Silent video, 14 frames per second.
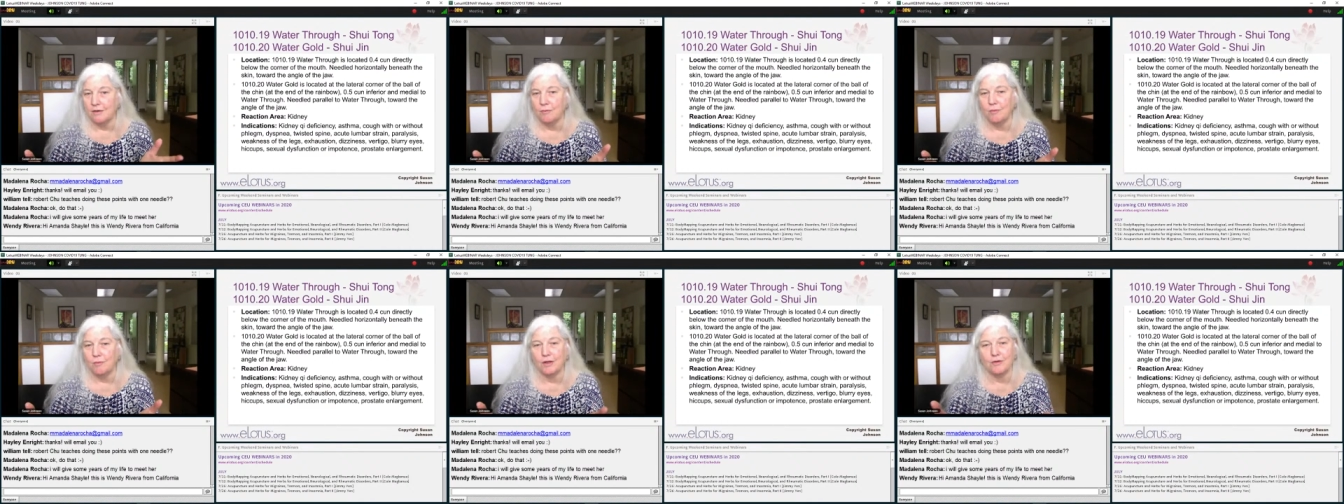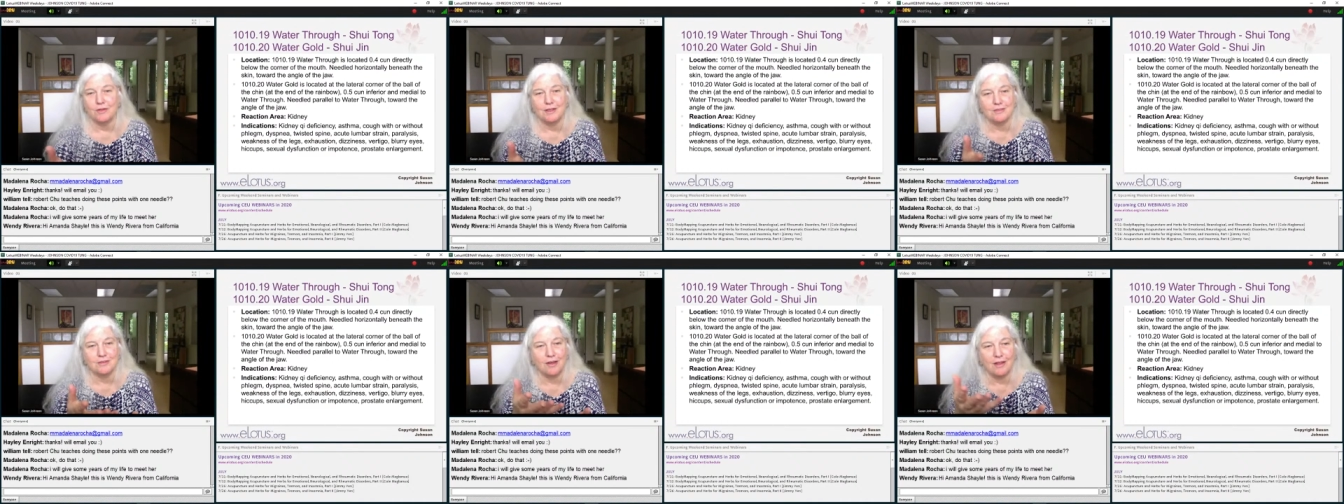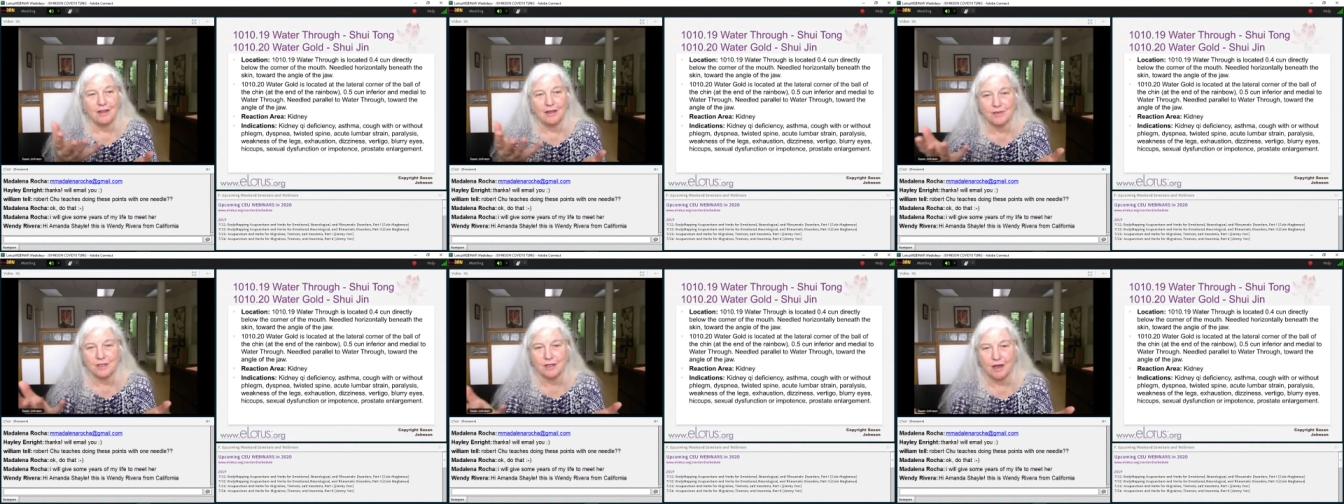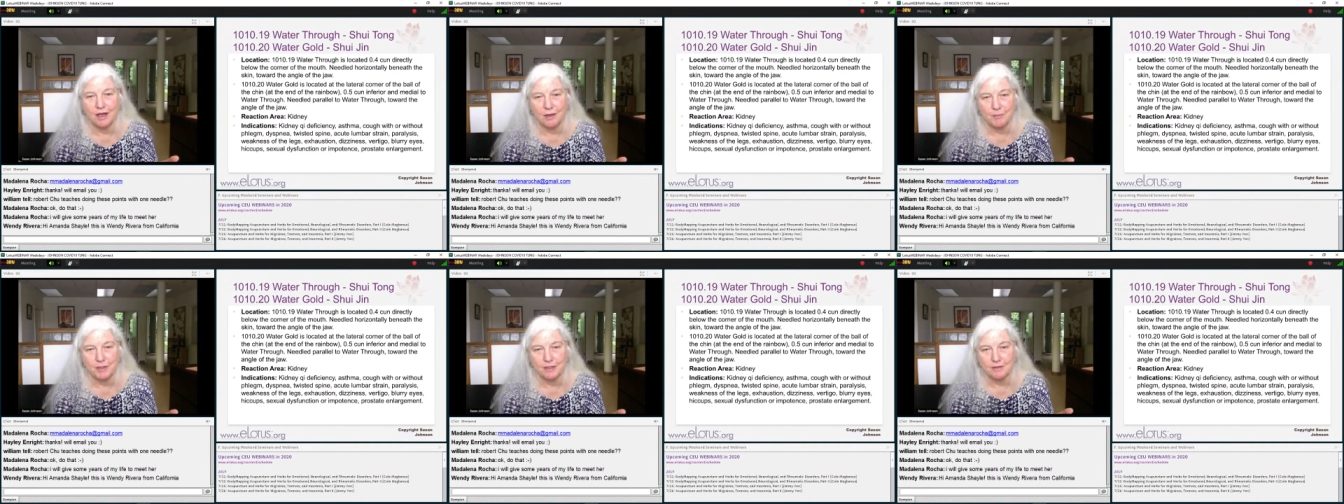What do these all have in
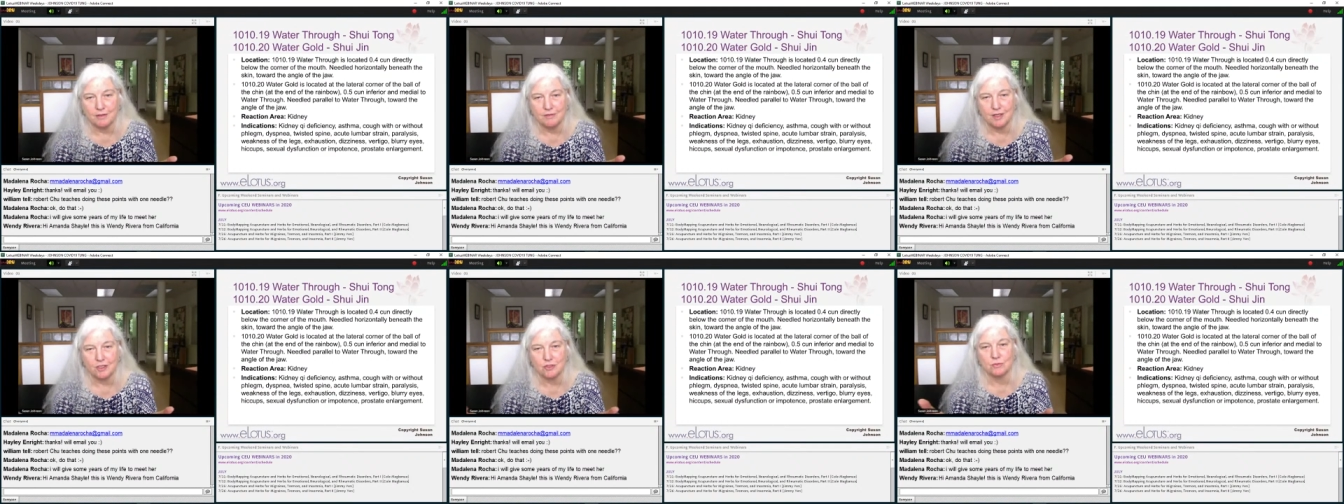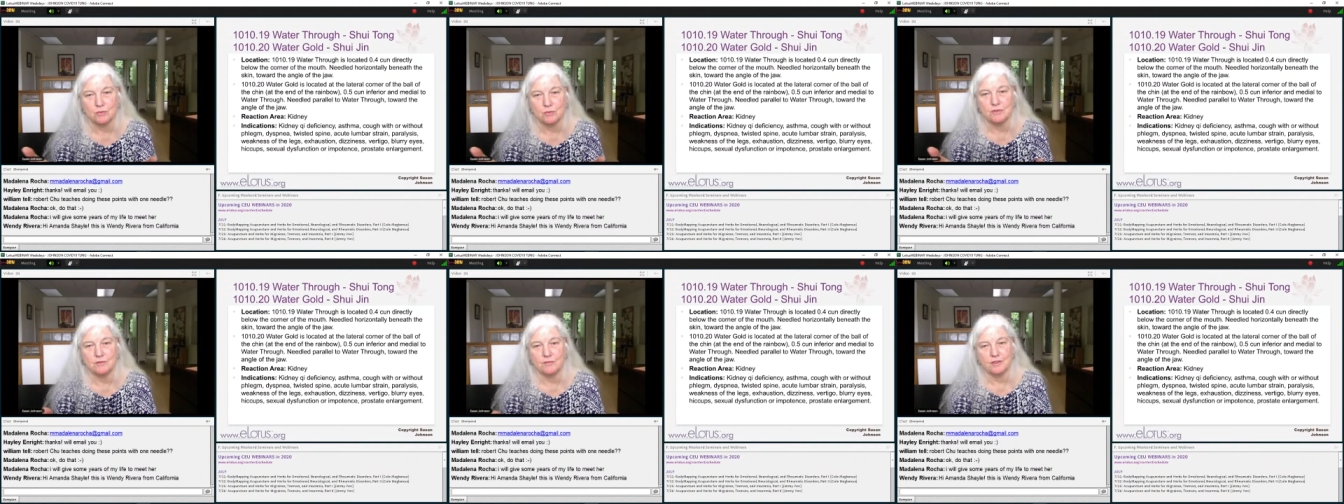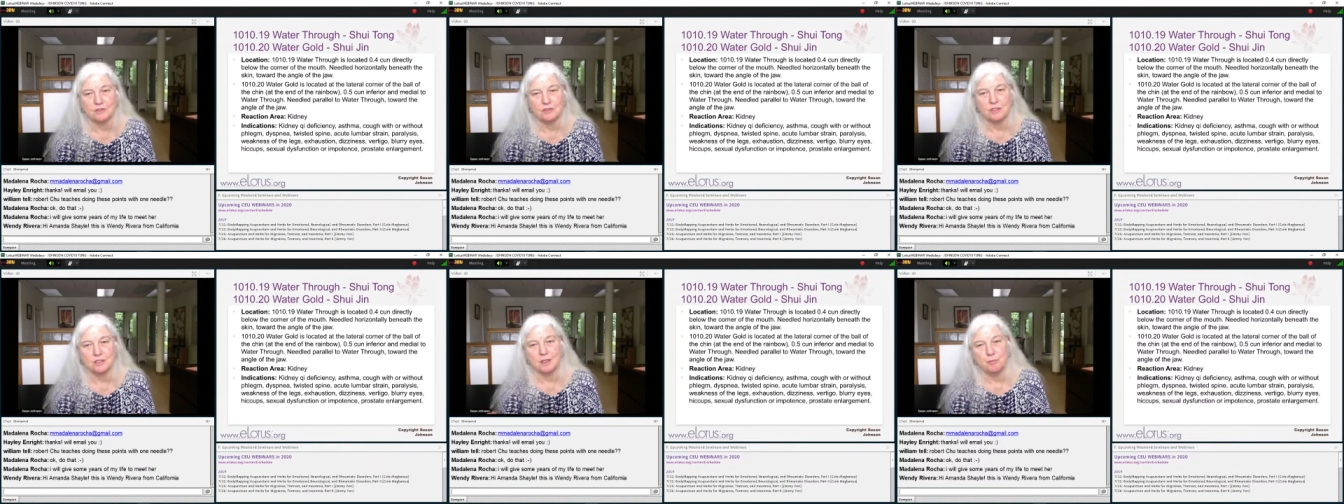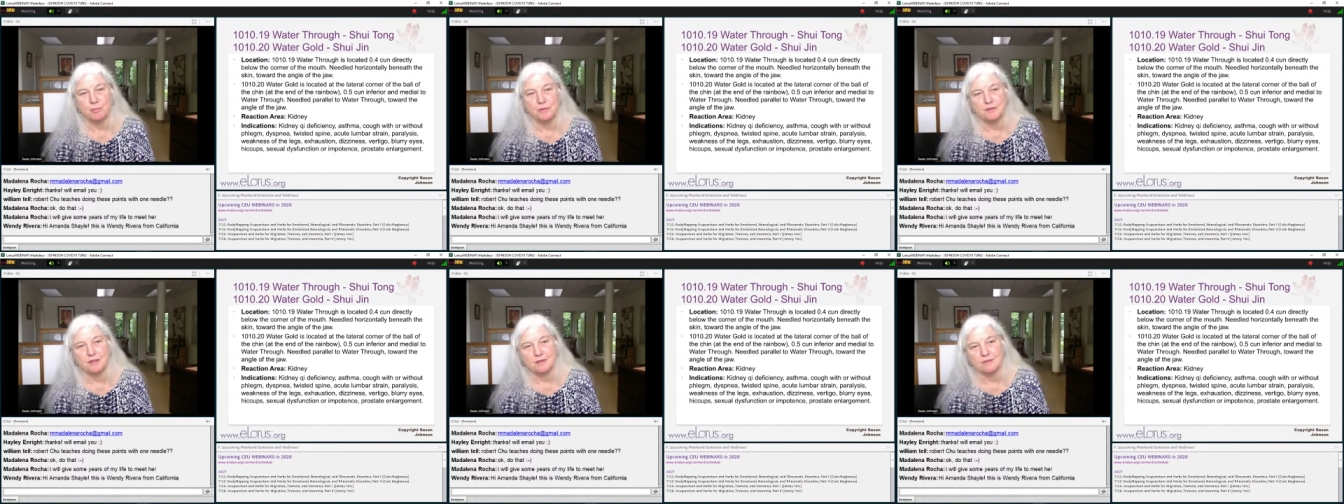common? Sexual dysfunction,
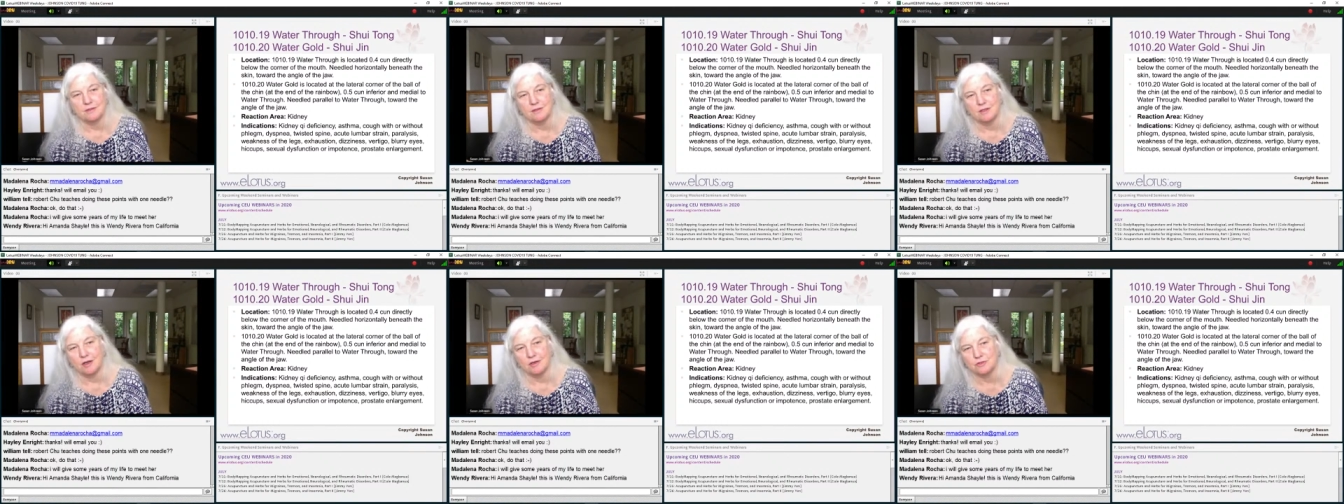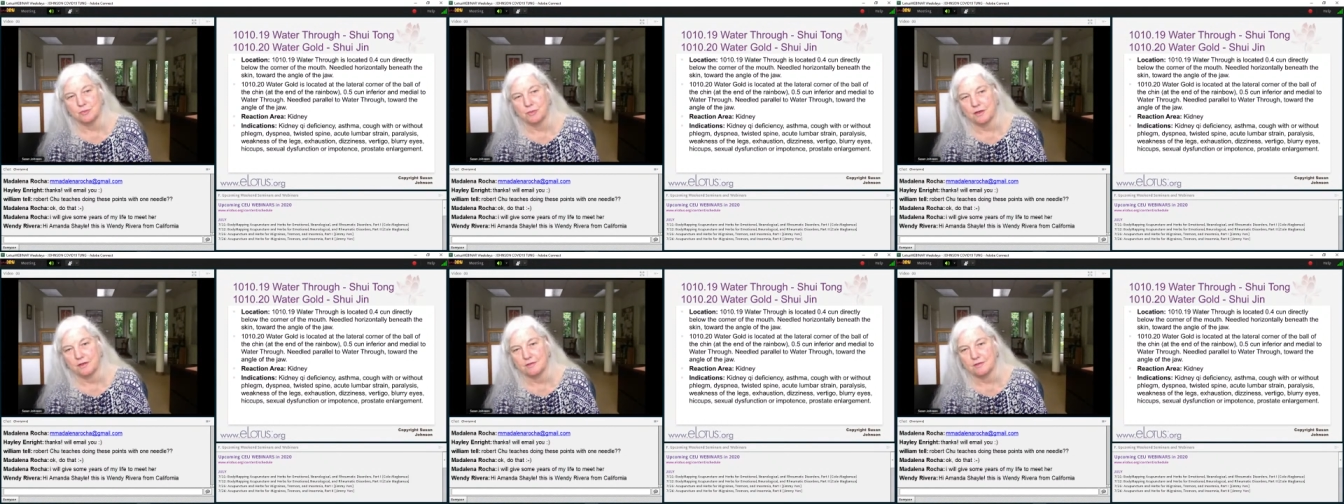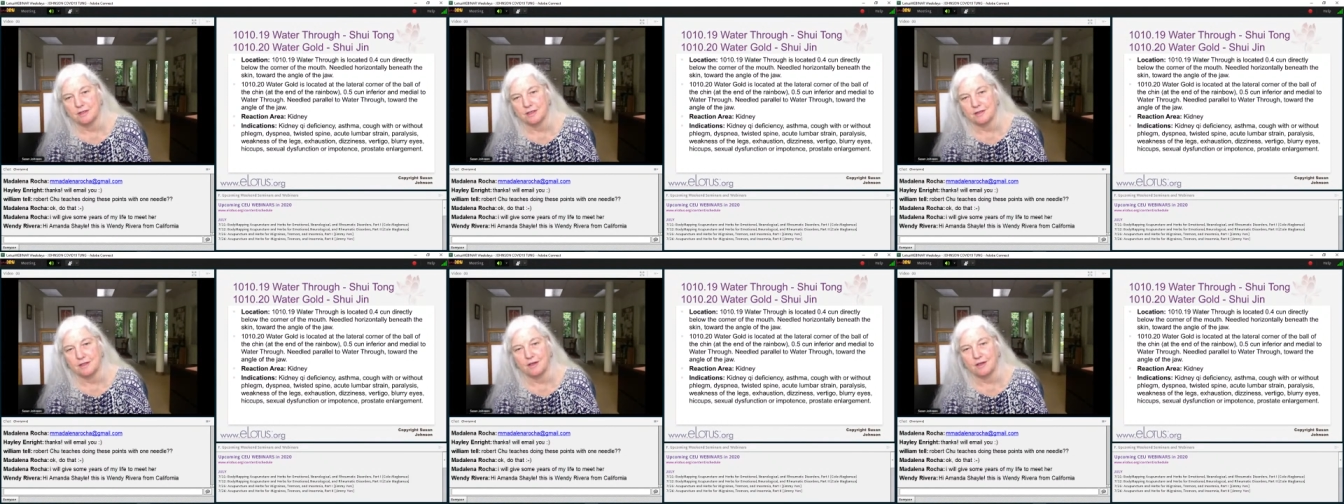impotence, enlarged prostate.